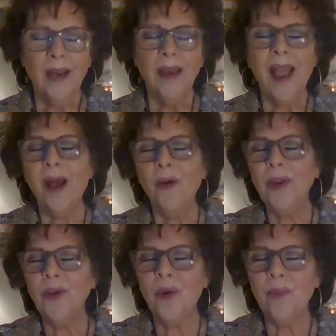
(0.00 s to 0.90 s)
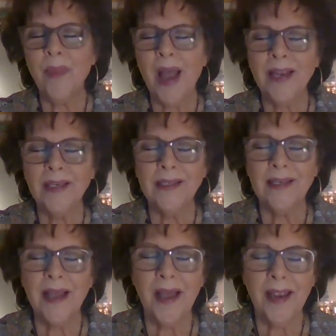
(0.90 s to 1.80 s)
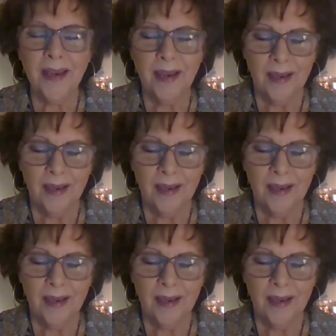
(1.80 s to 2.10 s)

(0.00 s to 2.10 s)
Now, in your mind's eye,